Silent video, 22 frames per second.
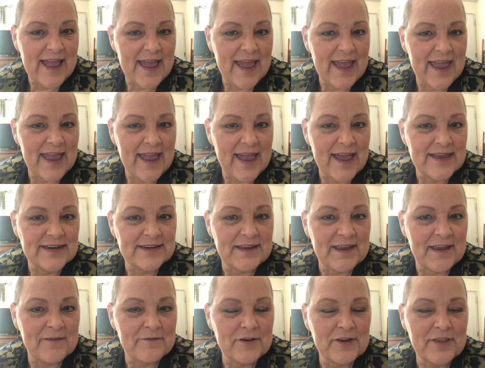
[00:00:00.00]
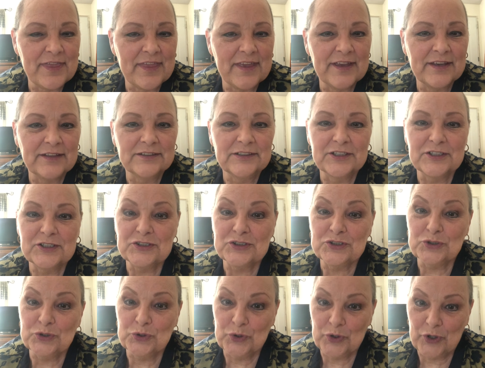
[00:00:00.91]
And everything
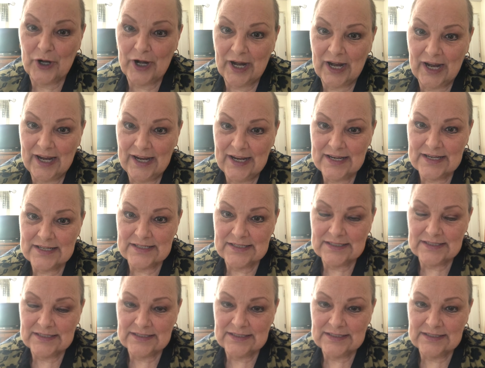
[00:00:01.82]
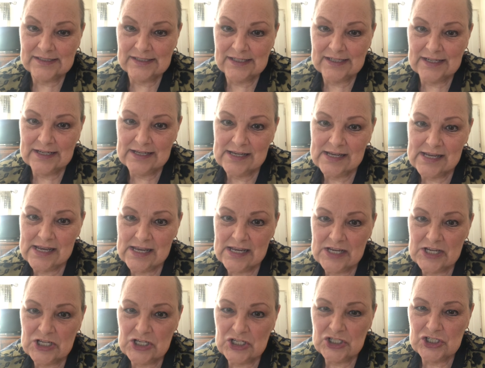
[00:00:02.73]
looks great.
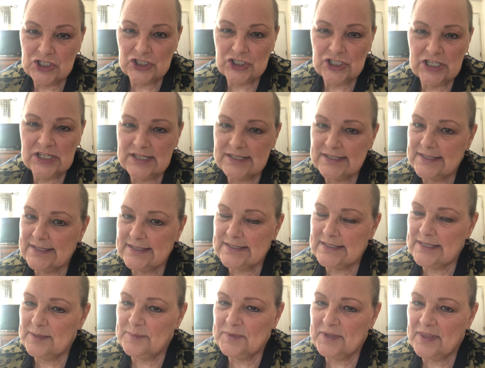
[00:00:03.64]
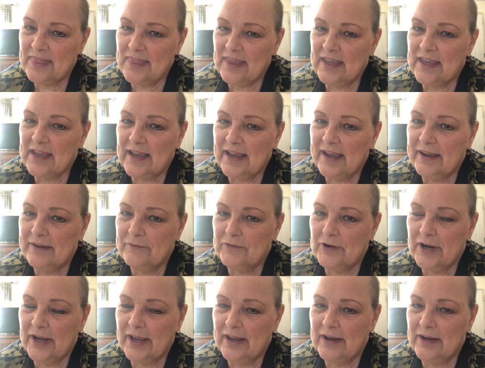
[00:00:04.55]
She doesn't seem to think I
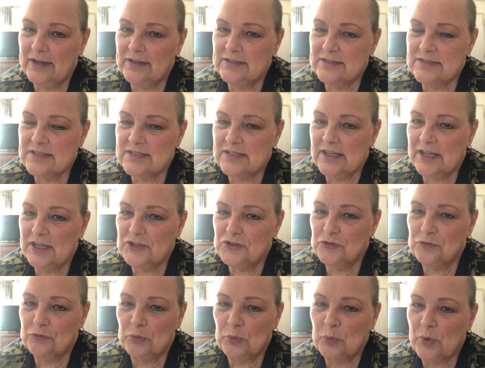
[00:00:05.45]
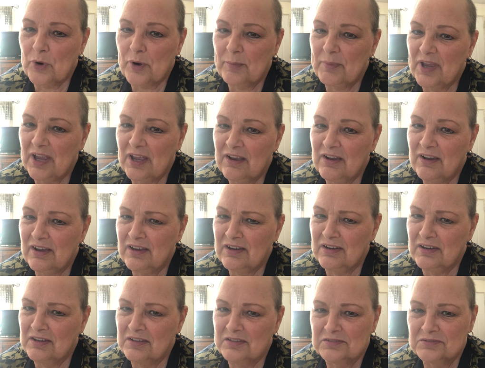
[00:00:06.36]
ever had stage 4, but God
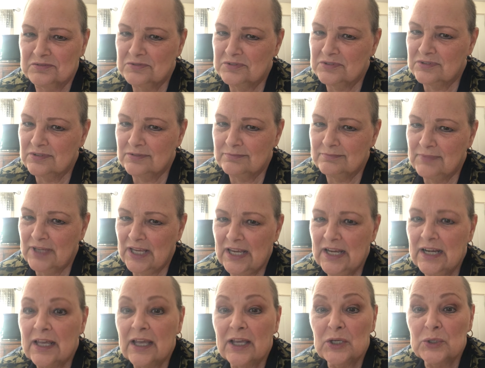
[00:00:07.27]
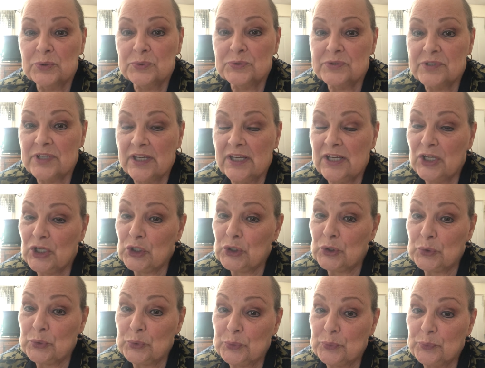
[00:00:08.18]
knows. He knows. He
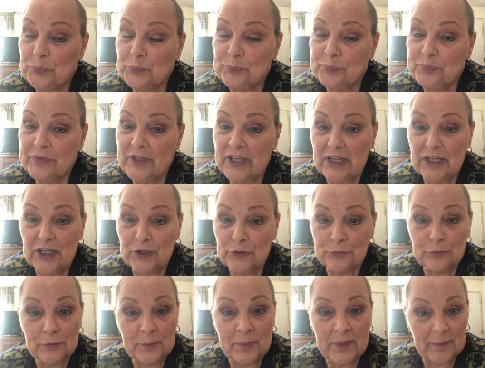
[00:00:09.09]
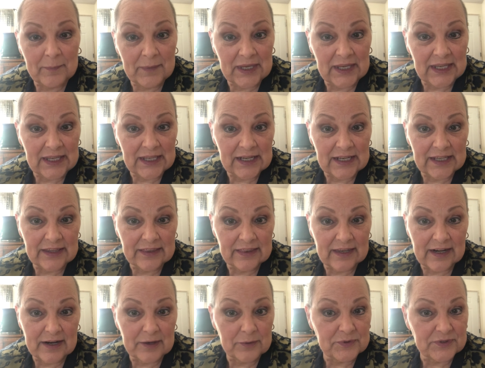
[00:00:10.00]
knew. He knew from the beginning
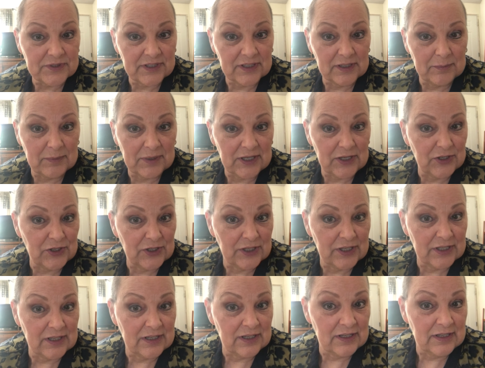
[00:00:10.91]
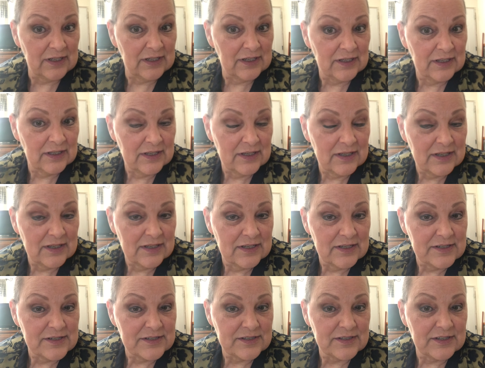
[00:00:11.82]
that I was going to be good.
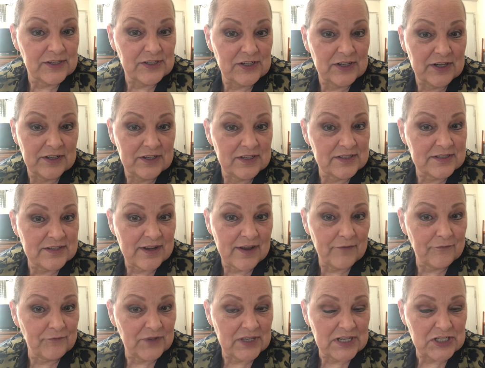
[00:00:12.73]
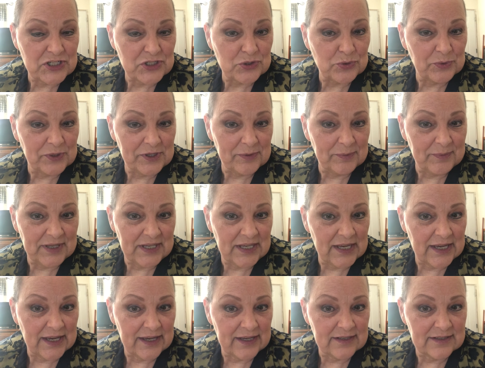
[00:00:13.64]
So, you know, he's not finished with me
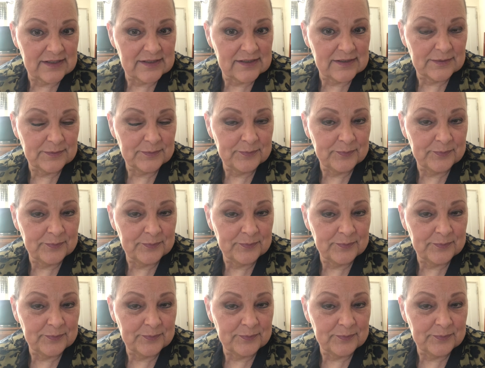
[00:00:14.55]
yet.